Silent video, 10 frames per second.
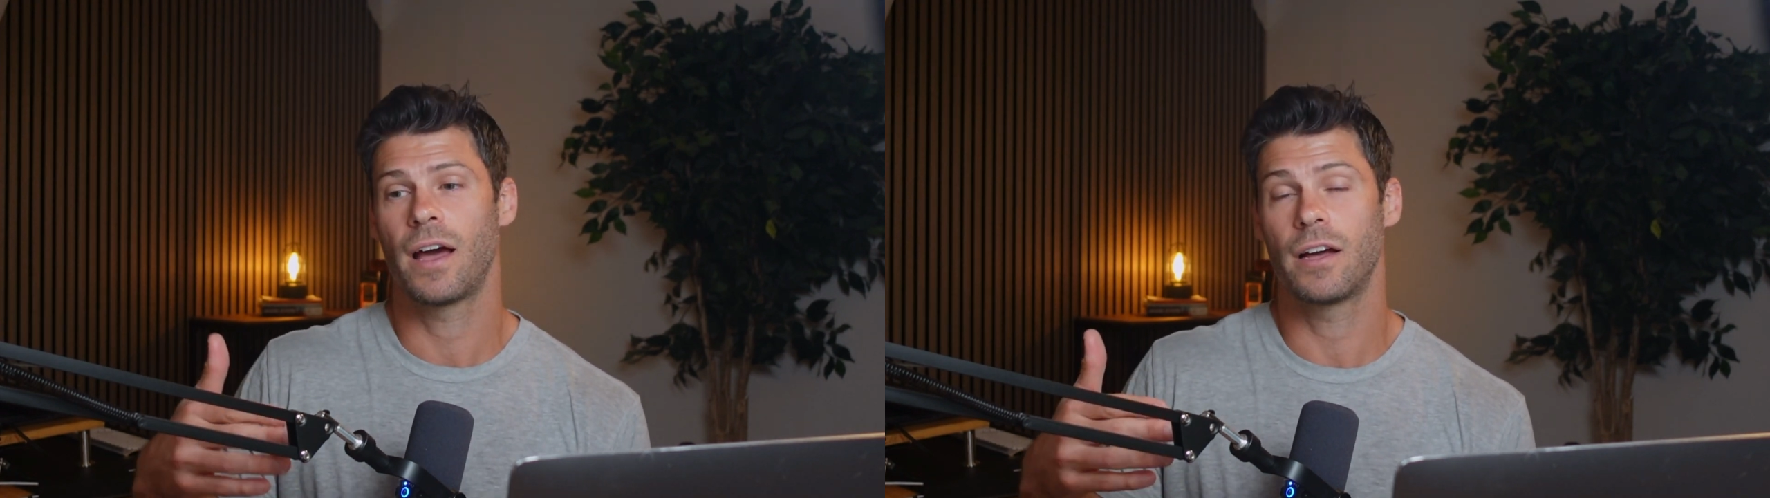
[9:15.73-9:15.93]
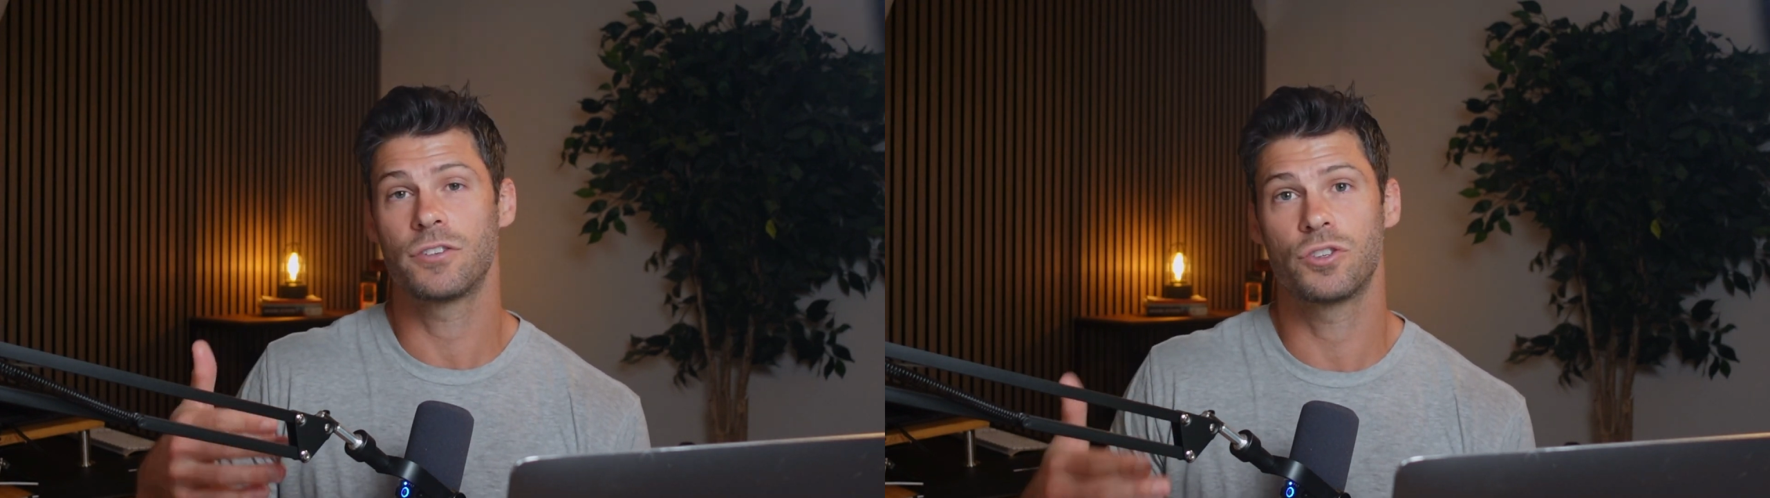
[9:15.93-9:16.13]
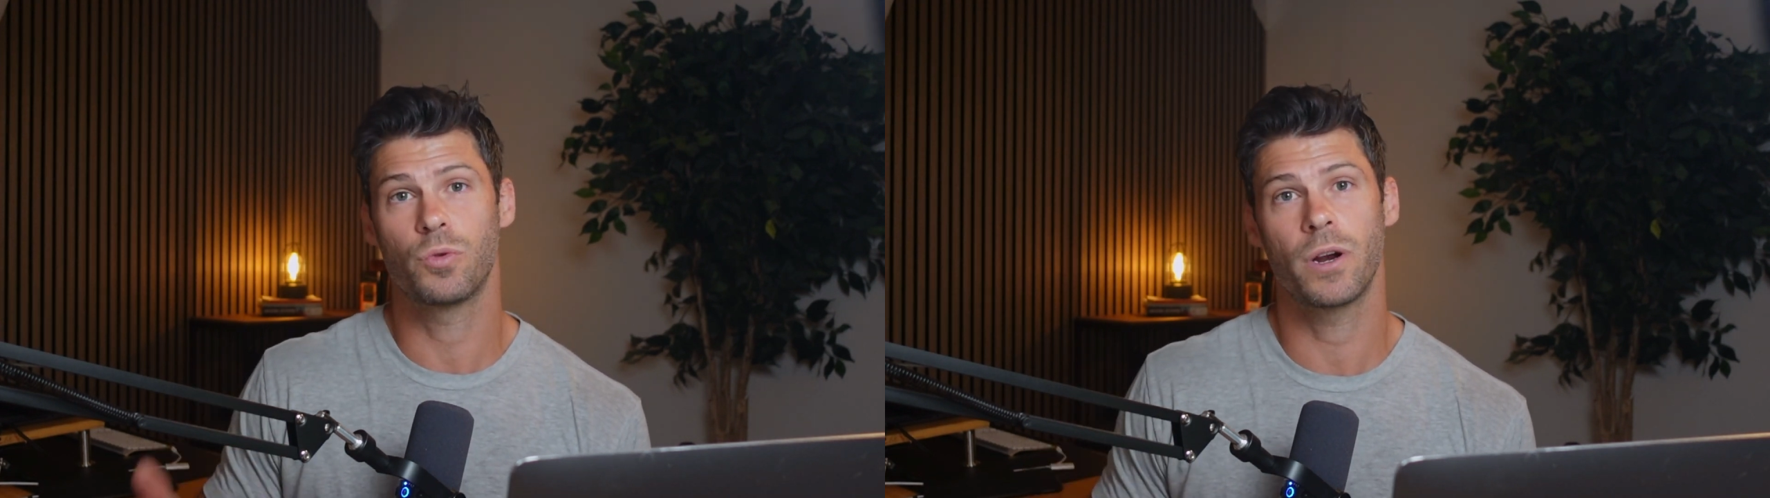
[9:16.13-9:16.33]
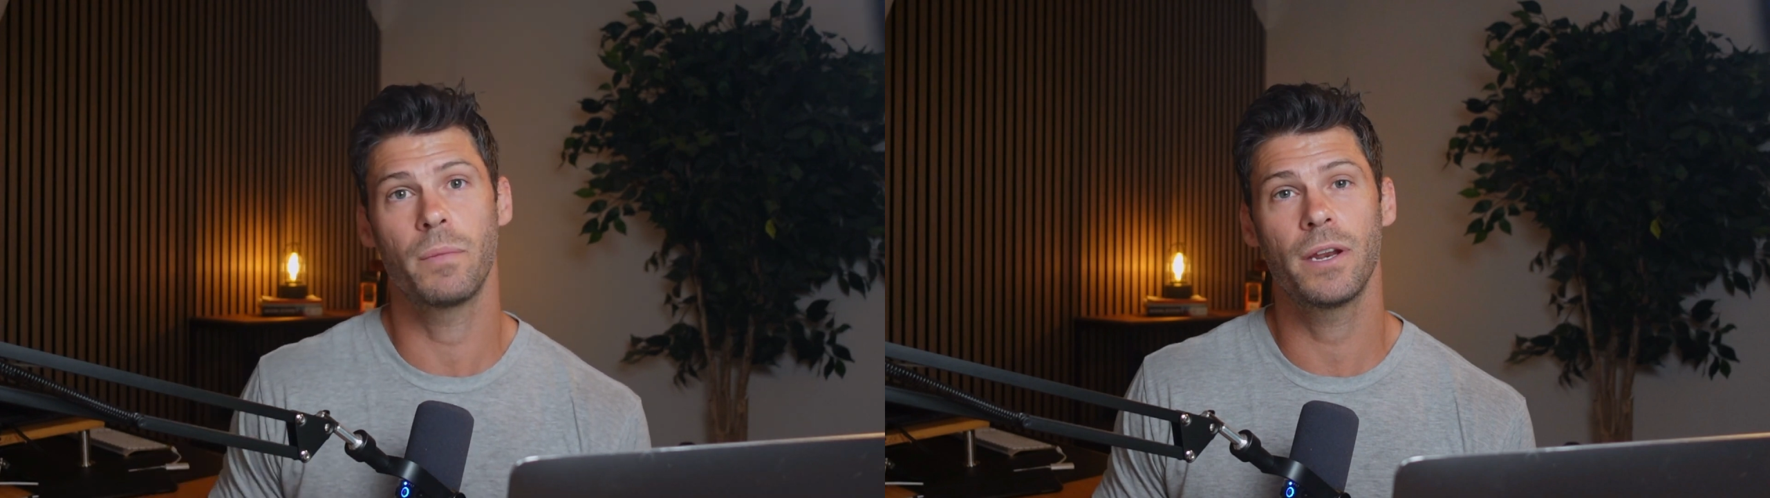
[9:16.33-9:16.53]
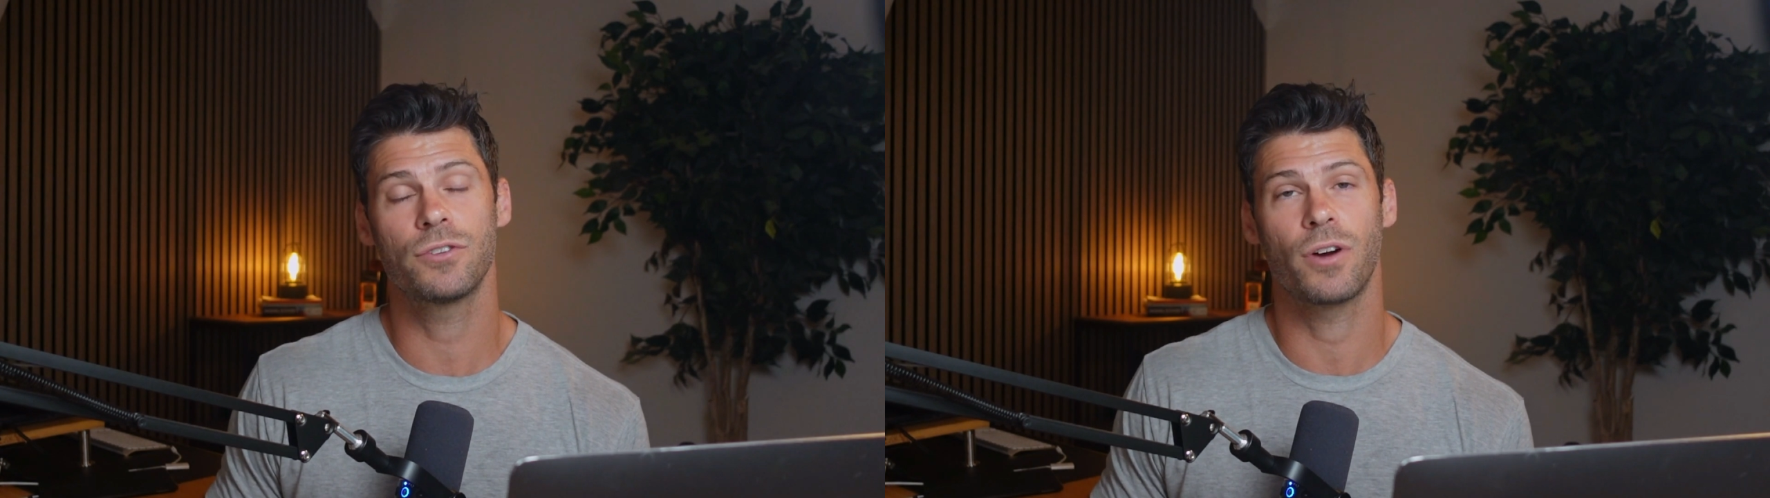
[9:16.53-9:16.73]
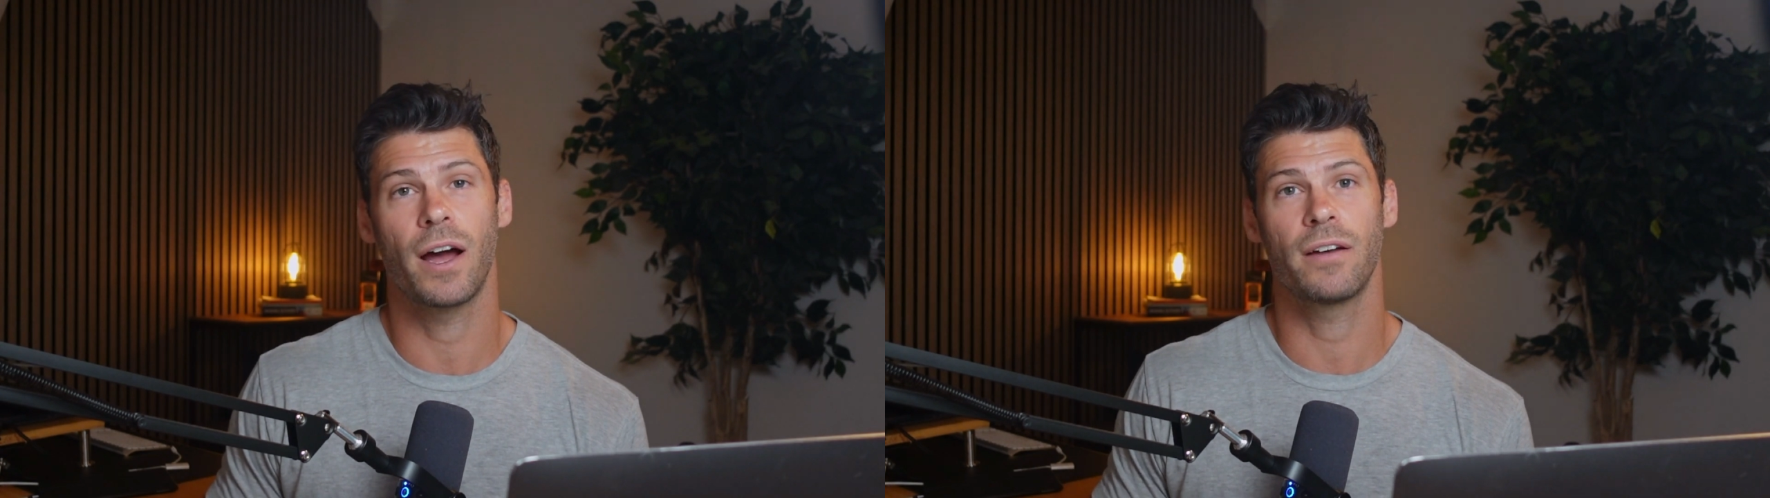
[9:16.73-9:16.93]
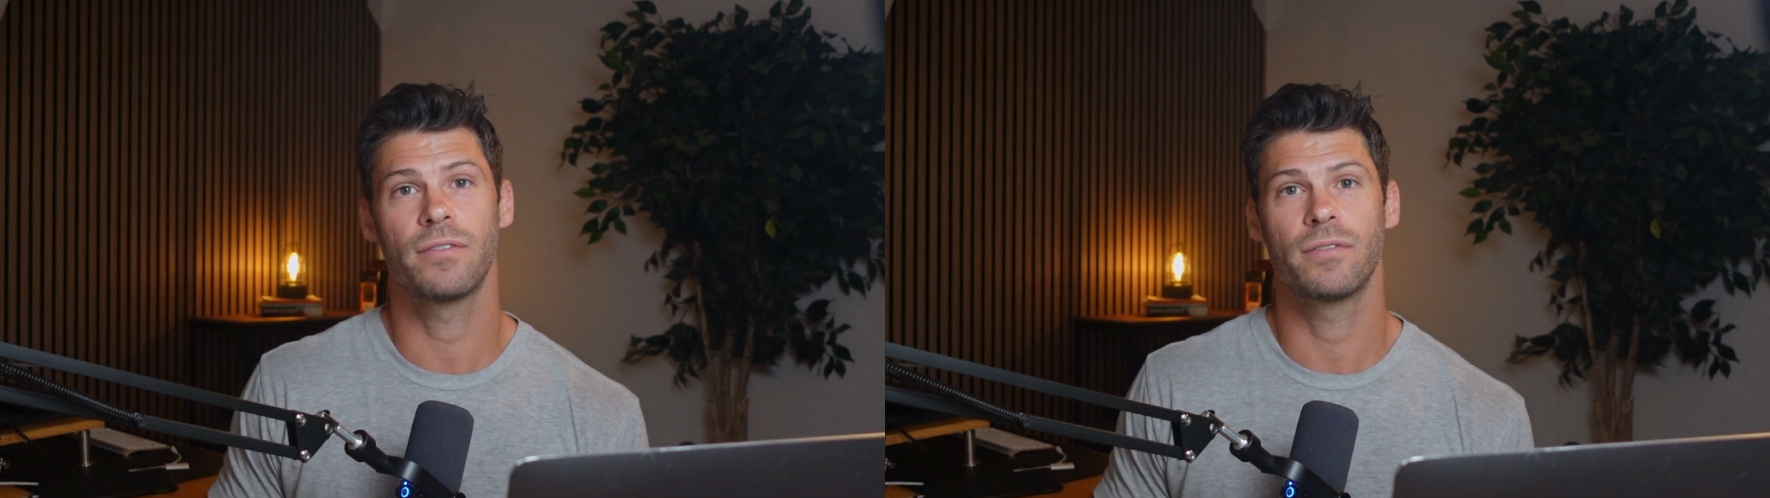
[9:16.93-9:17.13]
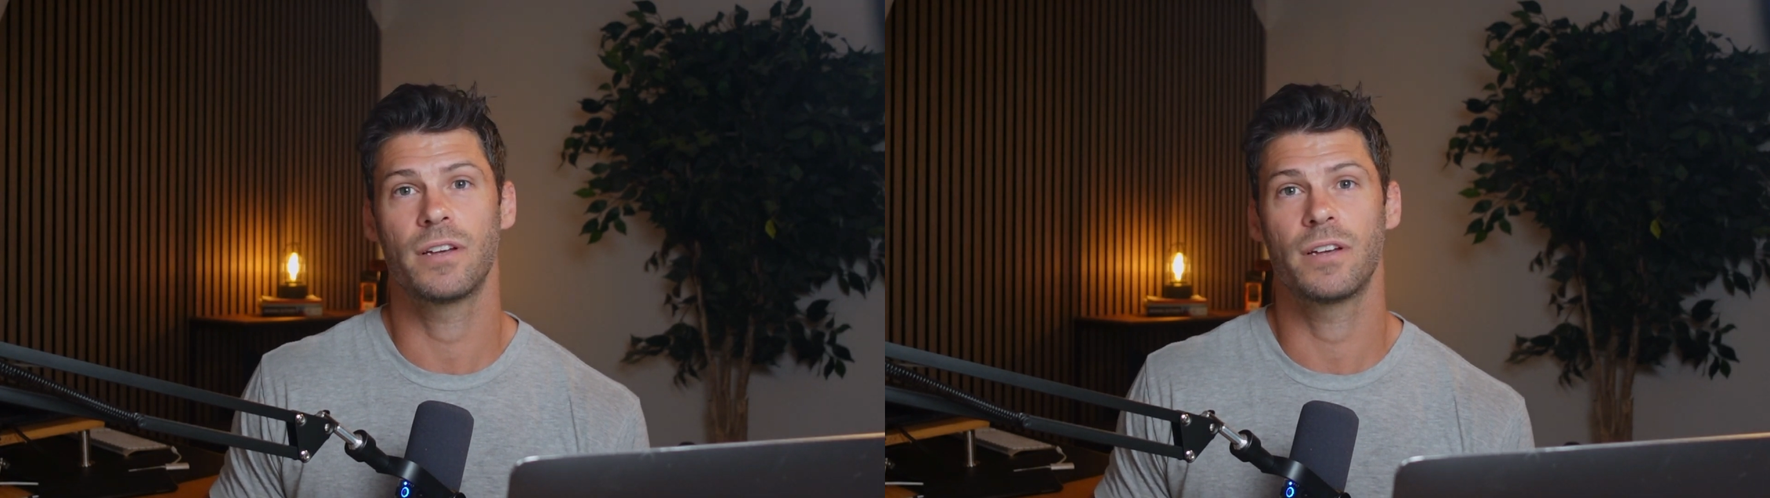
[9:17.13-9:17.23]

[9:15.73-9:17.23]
it's a 20-minute drive,